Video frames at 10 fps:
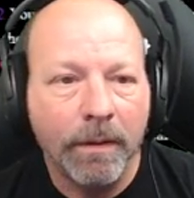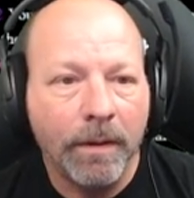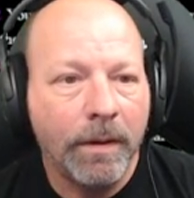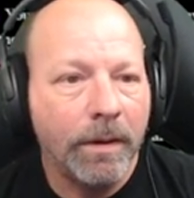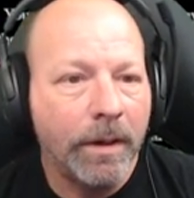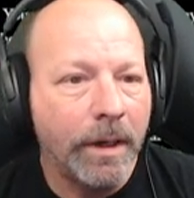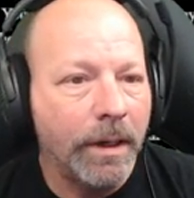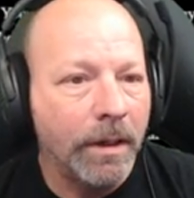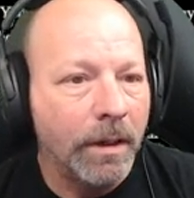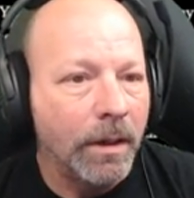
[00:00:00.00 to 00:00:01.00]
All right.
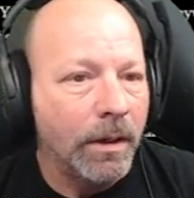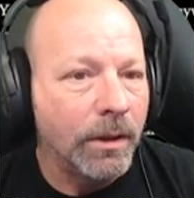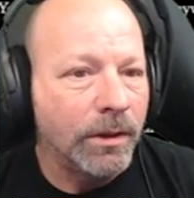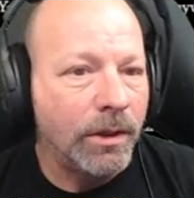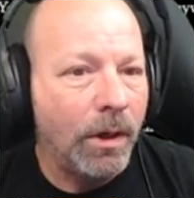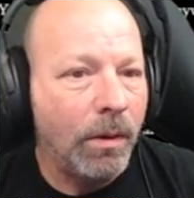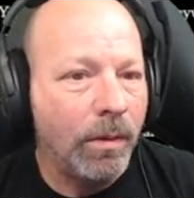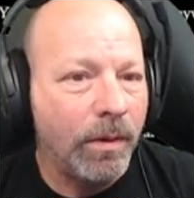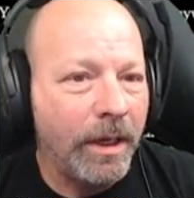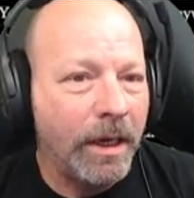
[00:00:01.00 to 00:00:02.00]

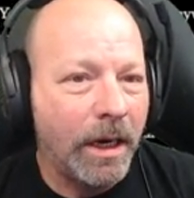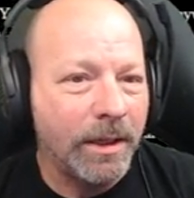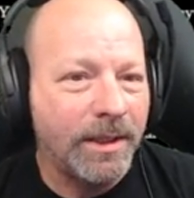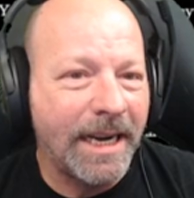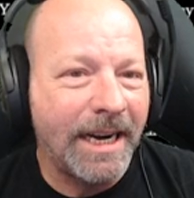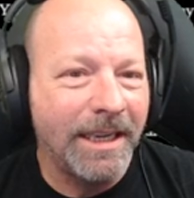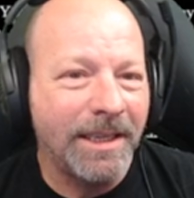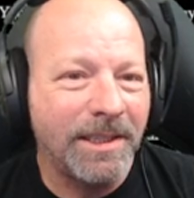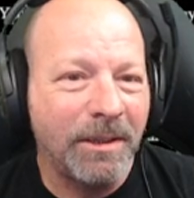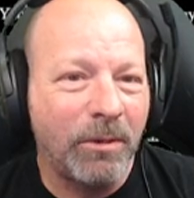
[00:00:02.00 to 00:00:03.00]
So he got his dad into
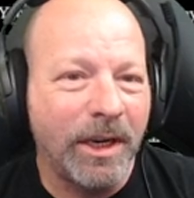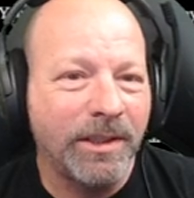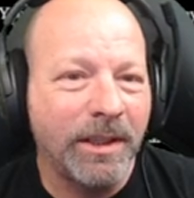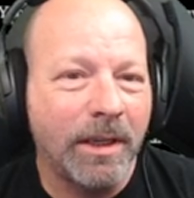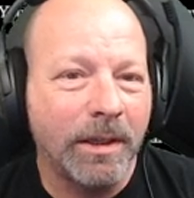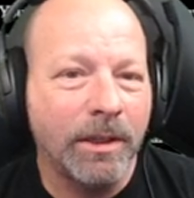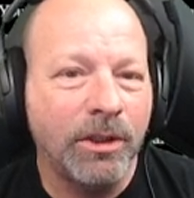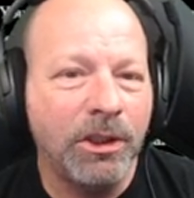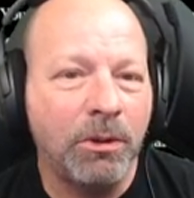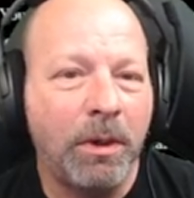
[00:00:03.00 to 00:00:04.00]
sim racing, got the
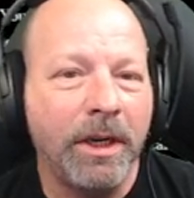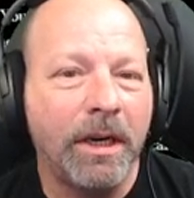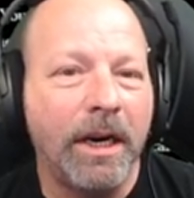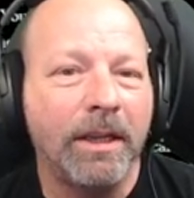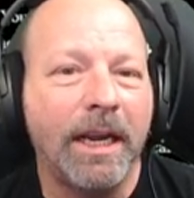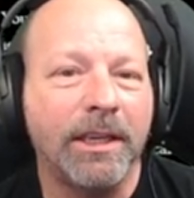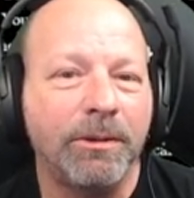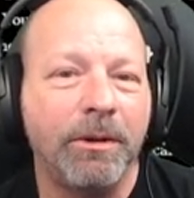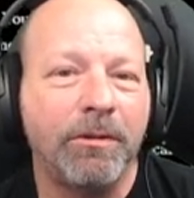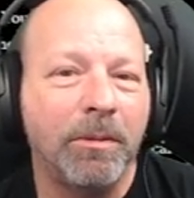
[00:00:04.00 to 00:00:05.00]
G29 last
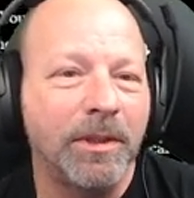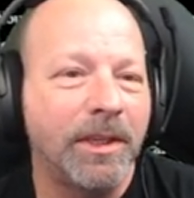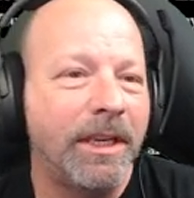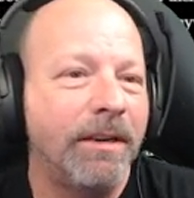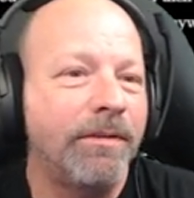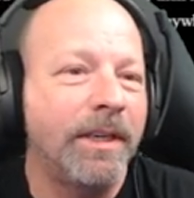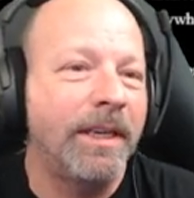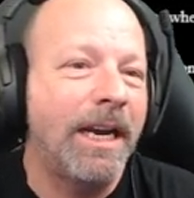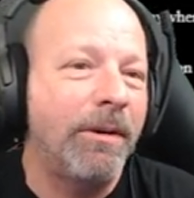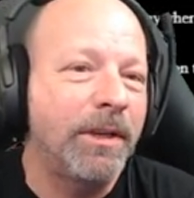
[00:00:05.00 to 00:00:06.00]
week from as a gift, and
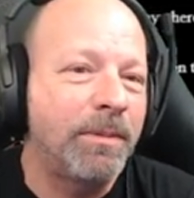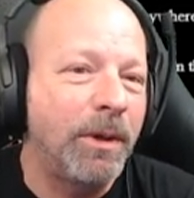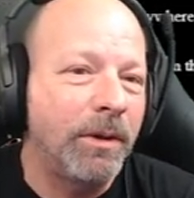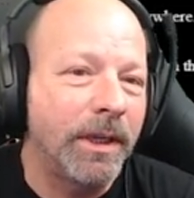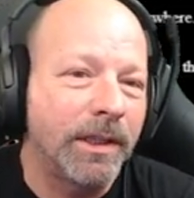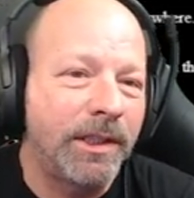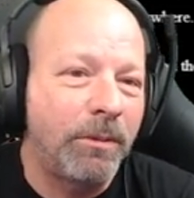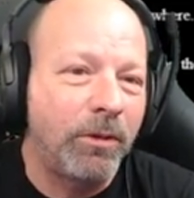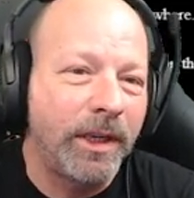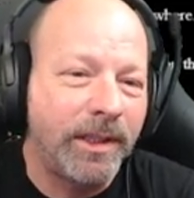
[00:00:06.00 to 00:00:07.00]
now he's building a
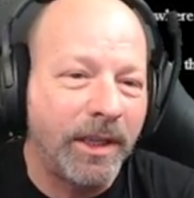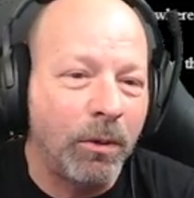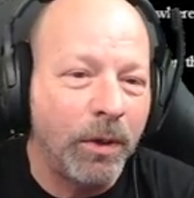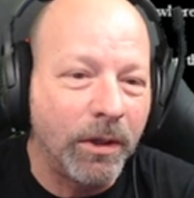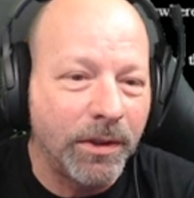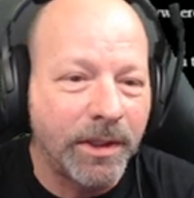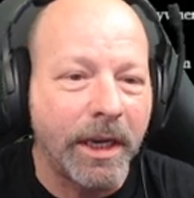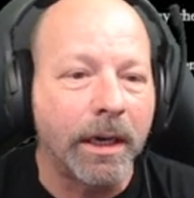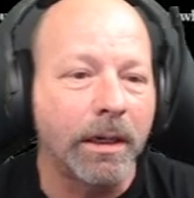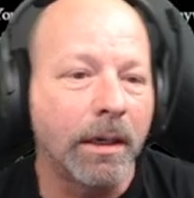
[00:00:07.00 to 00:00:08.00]
sim racing wheel
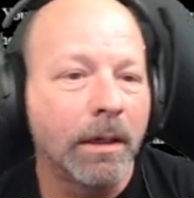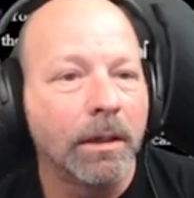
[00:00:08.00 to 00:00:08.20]
stand.